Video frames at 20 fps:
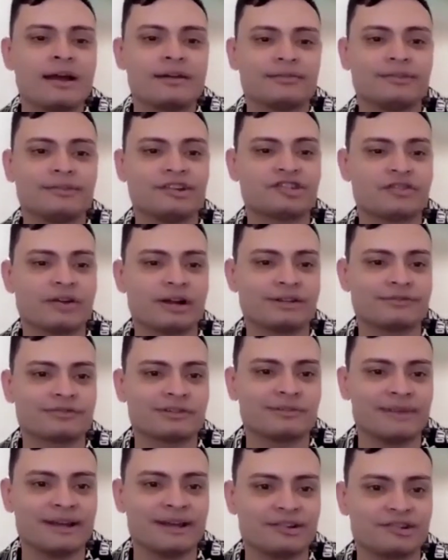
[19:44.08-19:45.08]
the
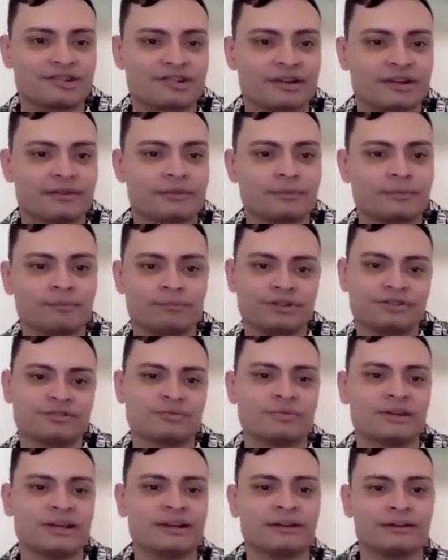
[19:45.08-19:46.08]
transformation
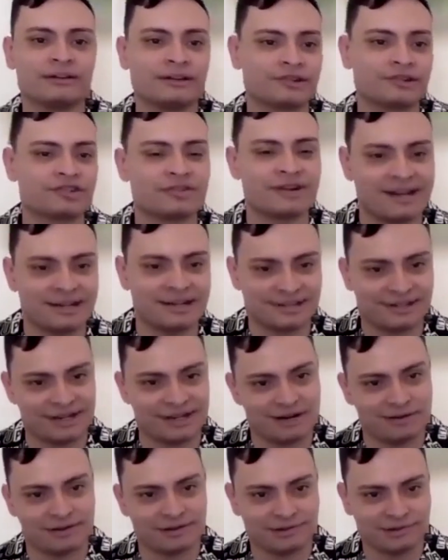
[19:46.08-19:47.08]
between a trans
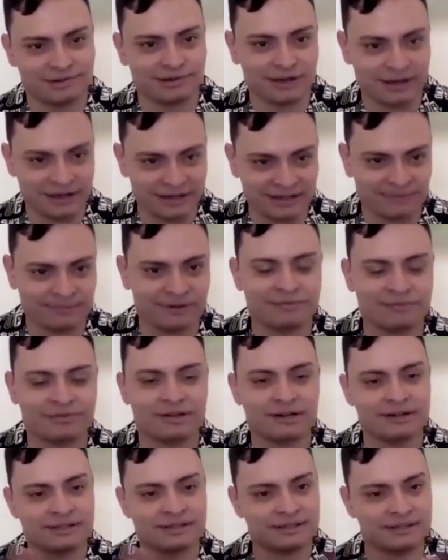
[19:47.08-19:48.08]
character, Ozma of
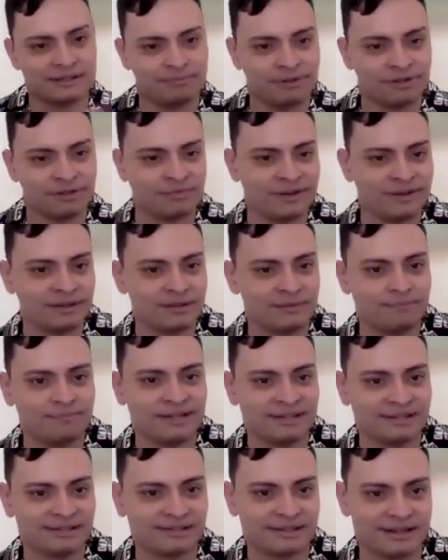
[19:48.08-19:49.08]
Oz, between the
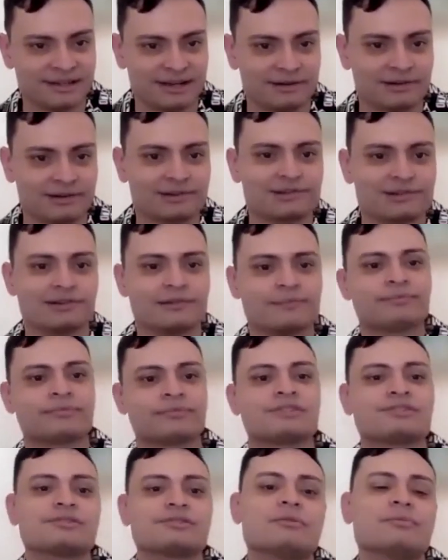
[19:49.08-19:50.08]
Beast character.
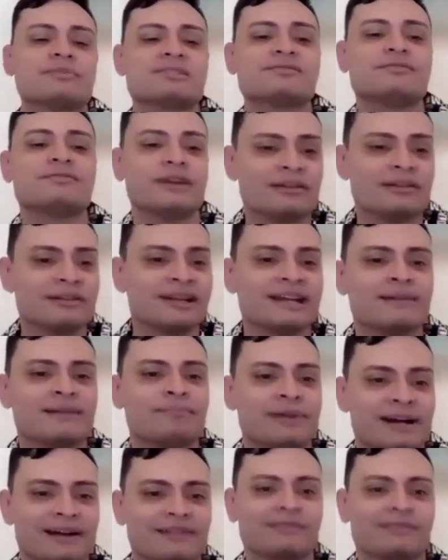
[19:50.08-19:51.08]
So it was very
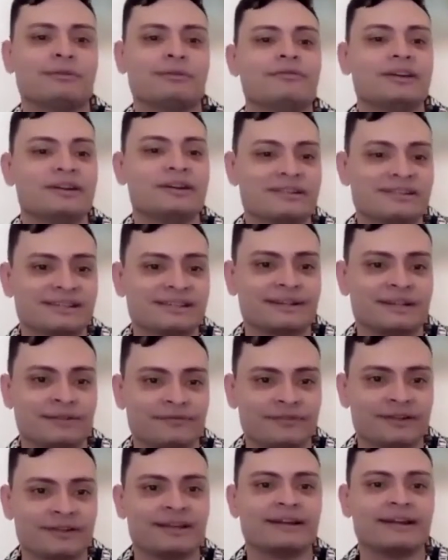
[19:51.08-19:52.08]
impactful and very
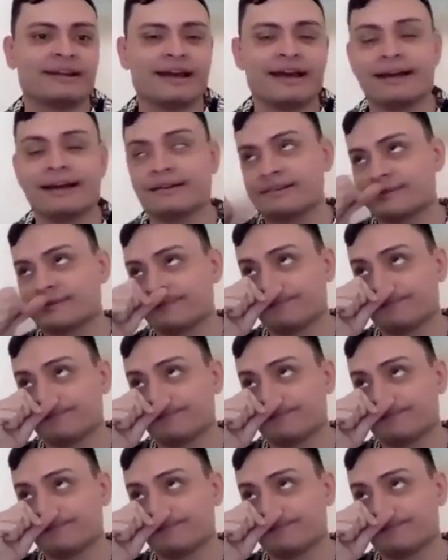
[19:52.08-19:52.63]
significant. And